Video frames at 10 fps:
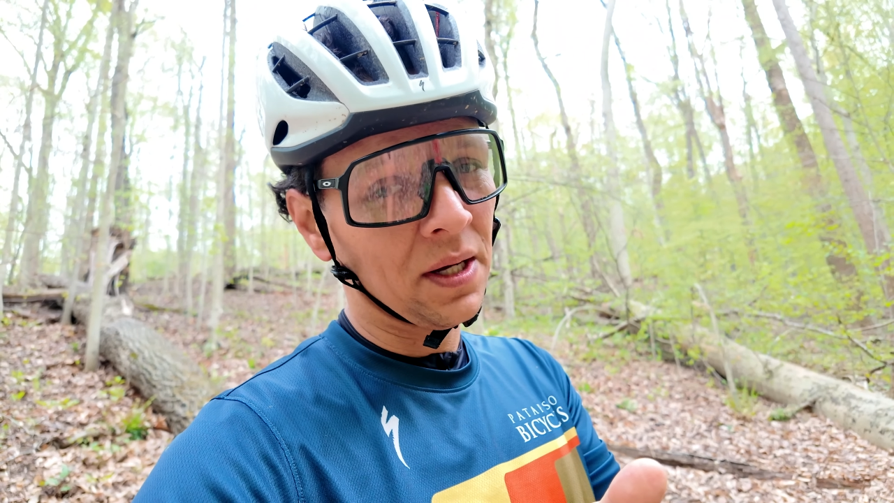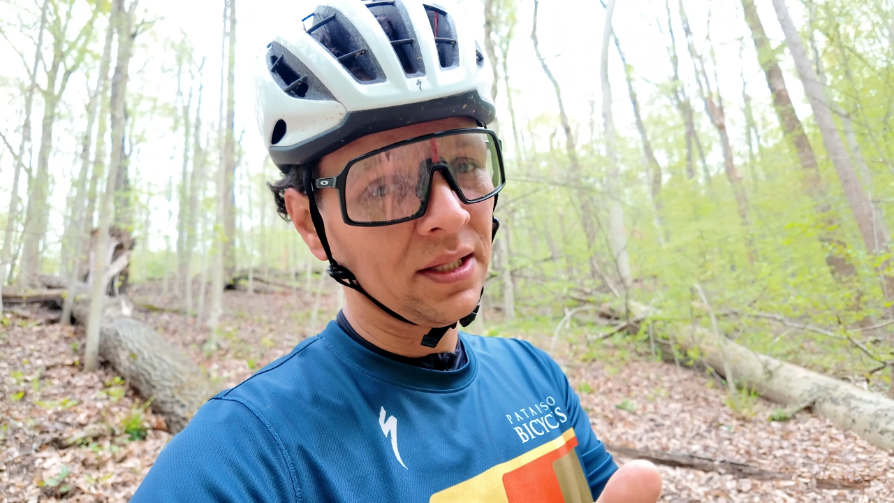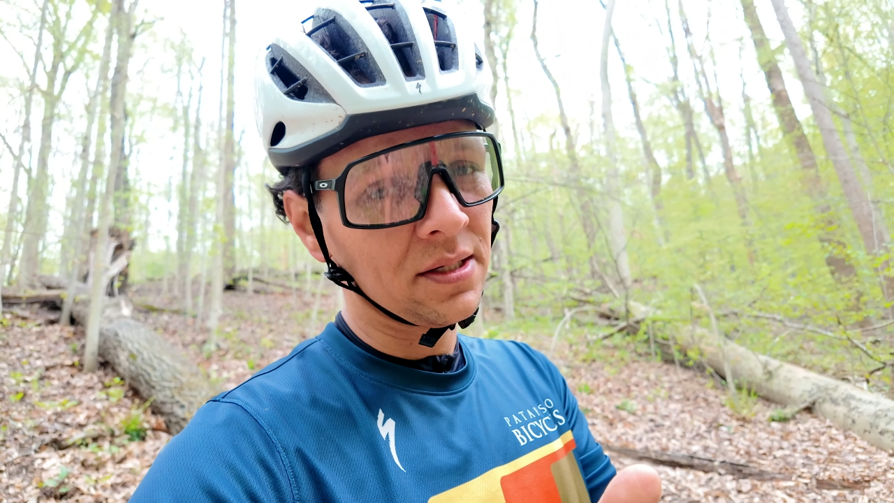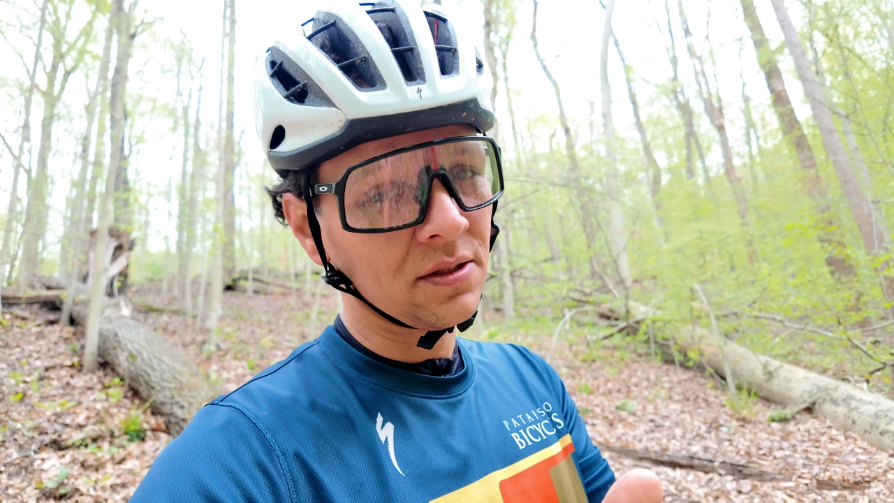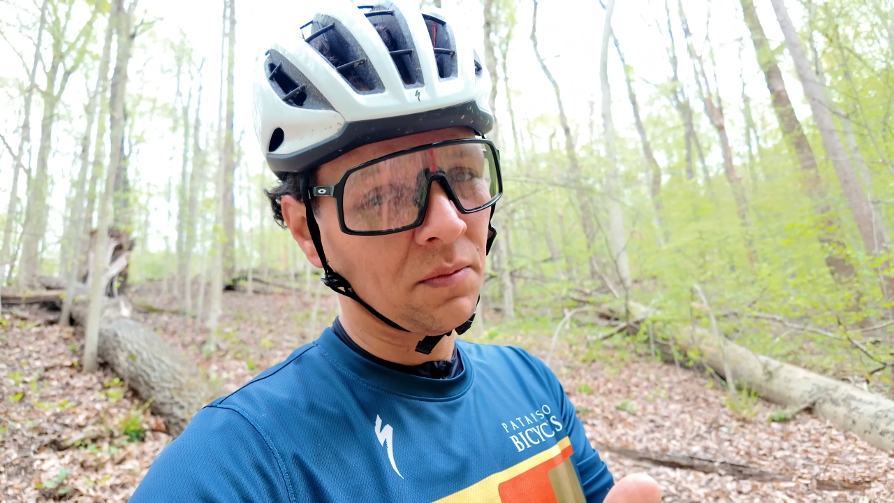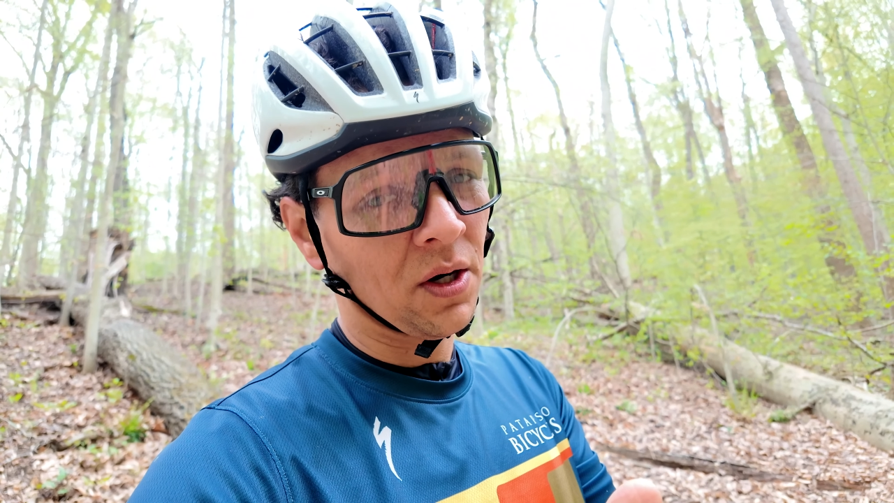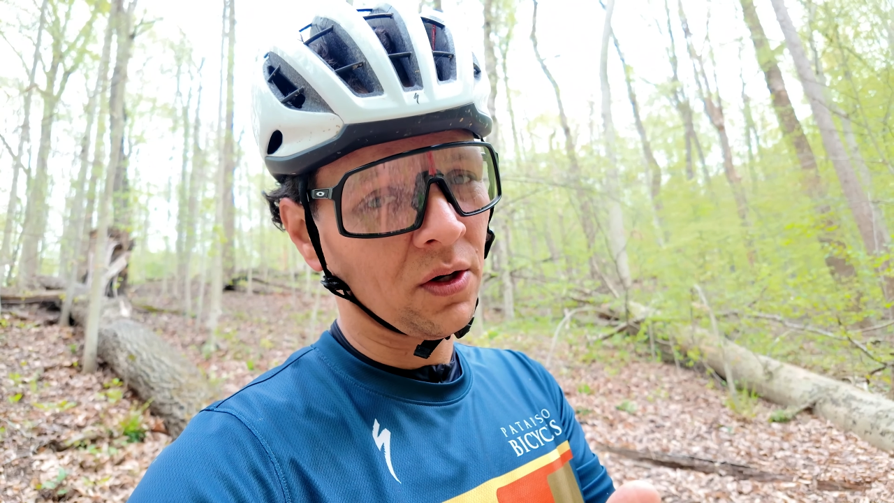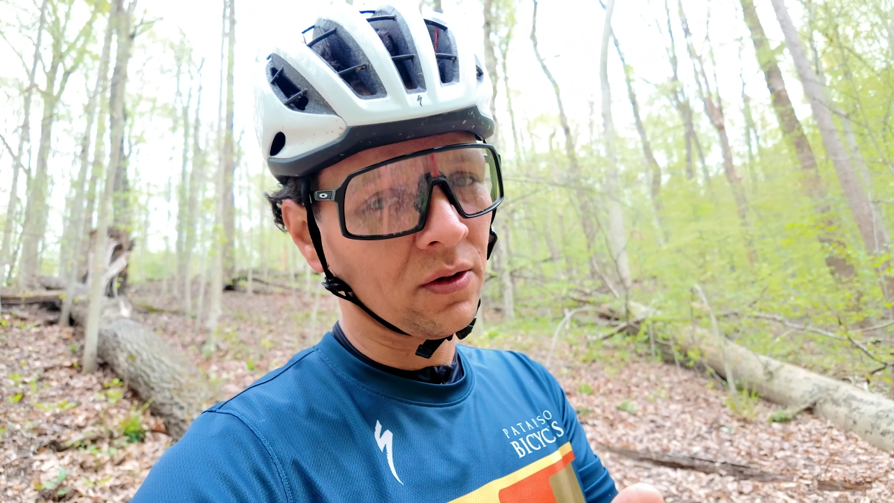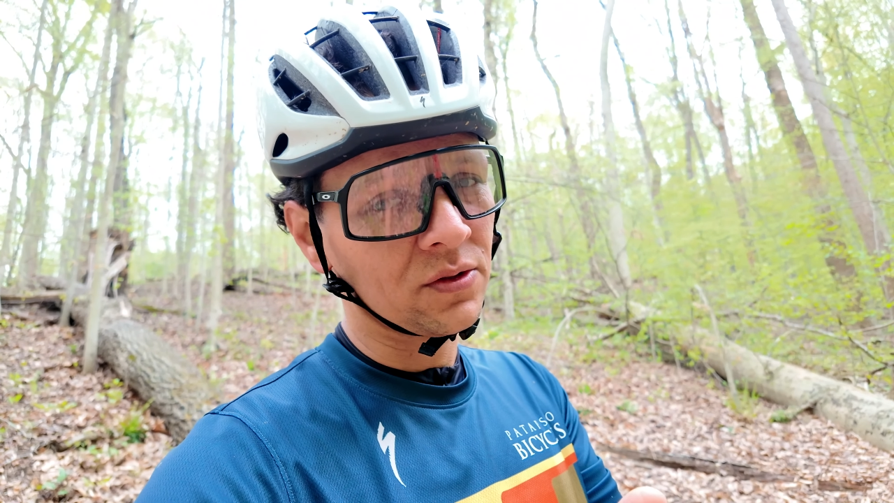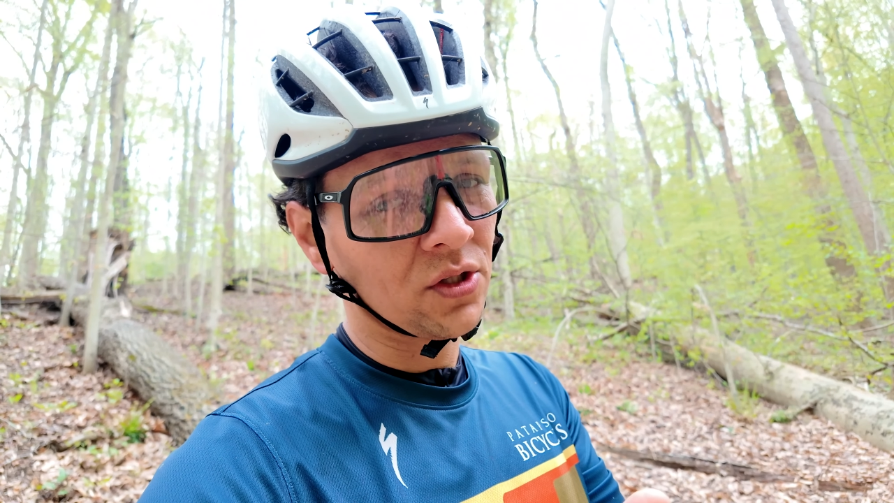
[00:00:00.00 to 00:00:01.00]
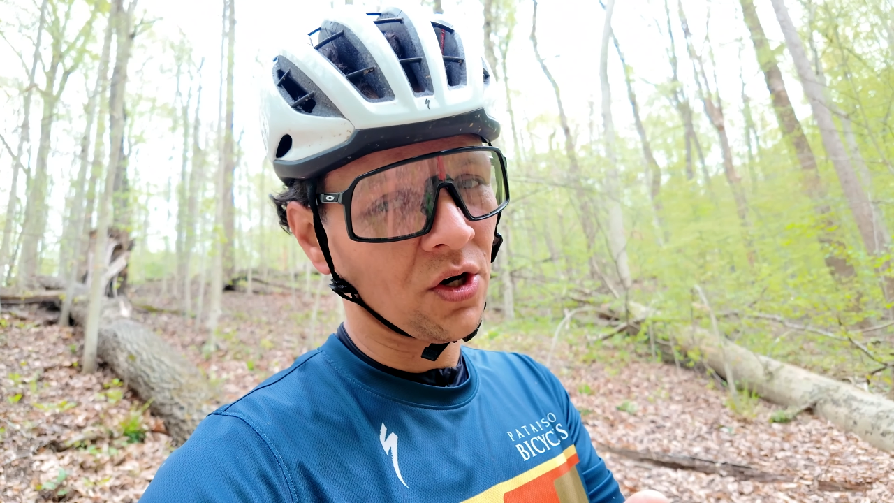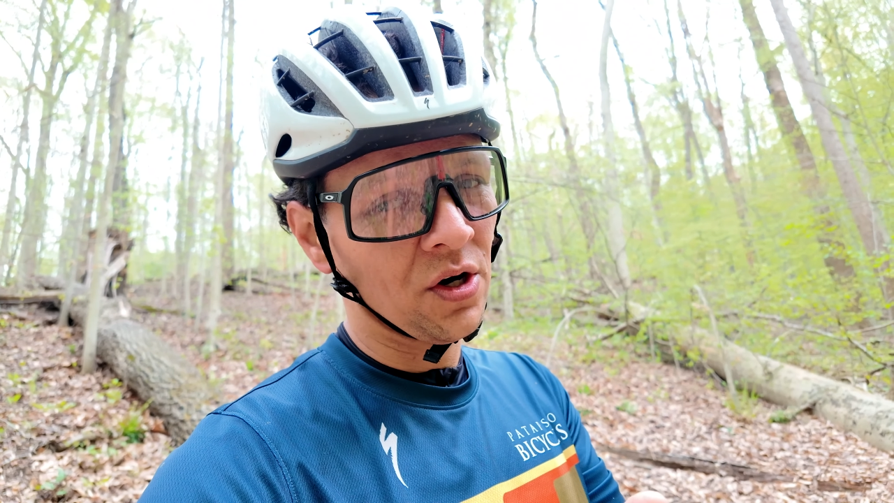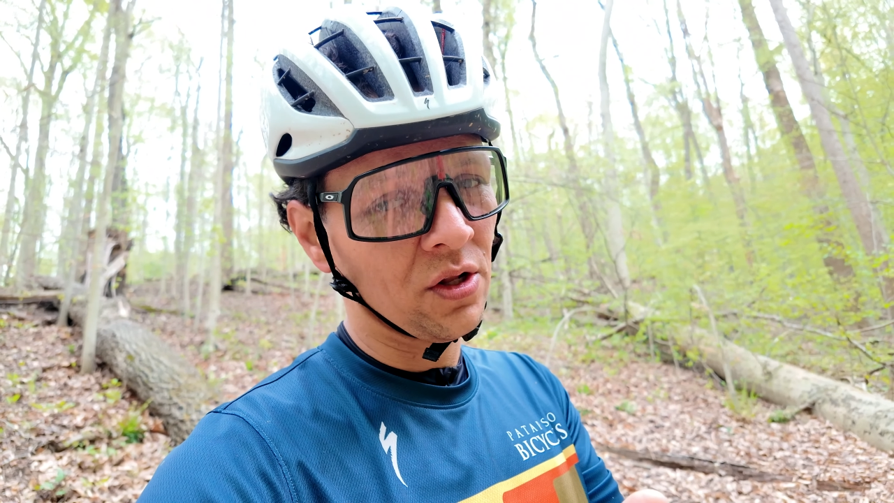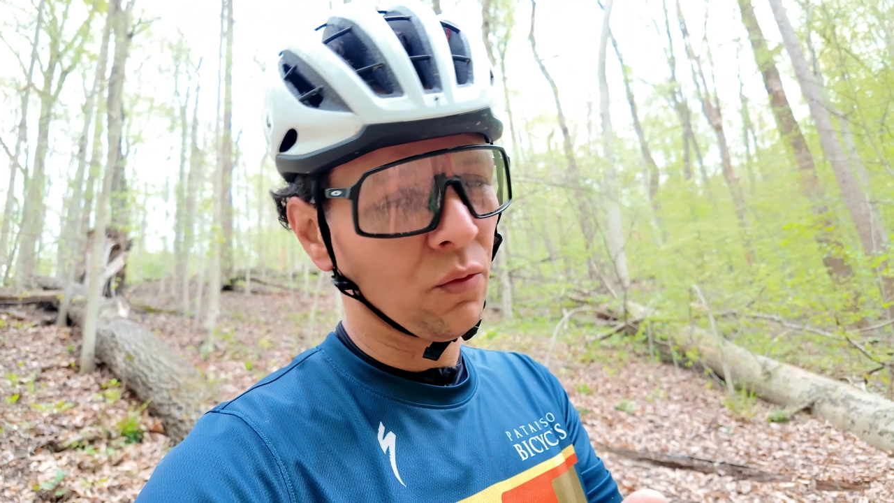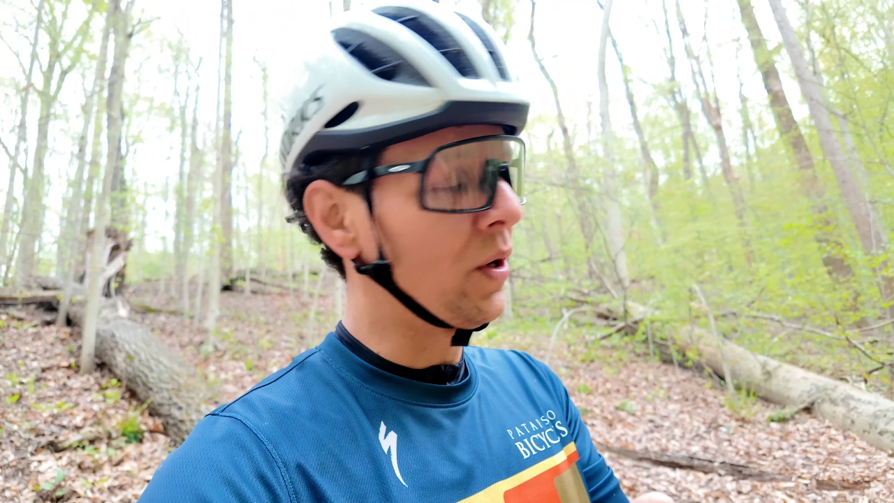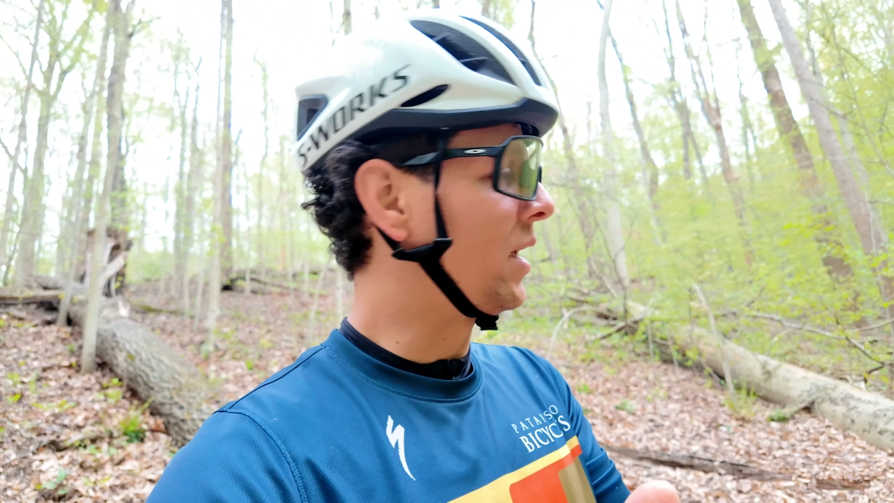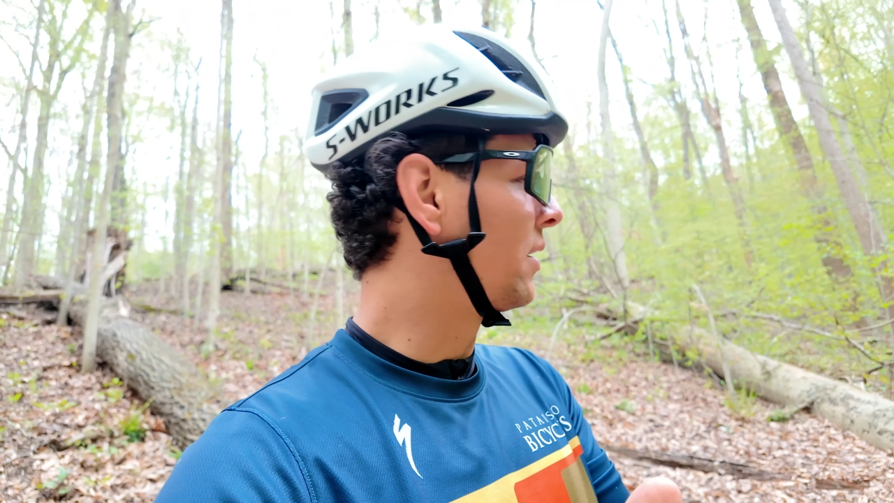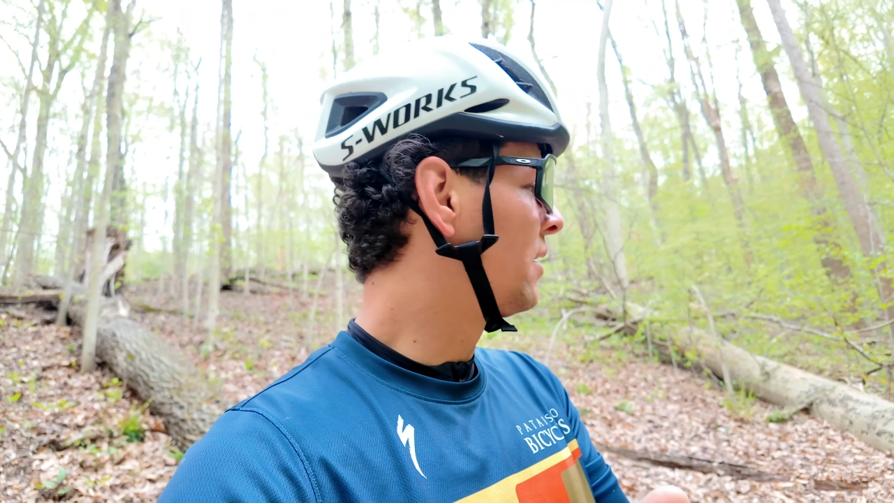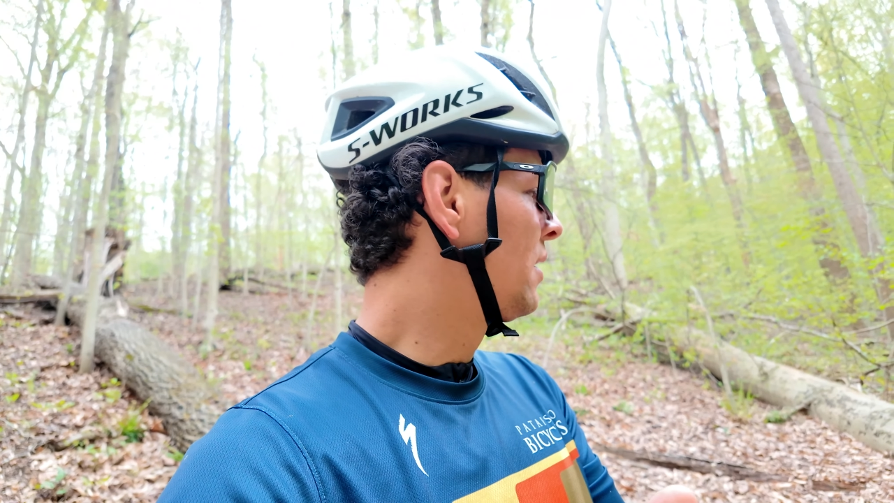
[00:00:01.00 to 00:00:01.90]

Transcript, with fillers: Monday tomorrow, starting the week.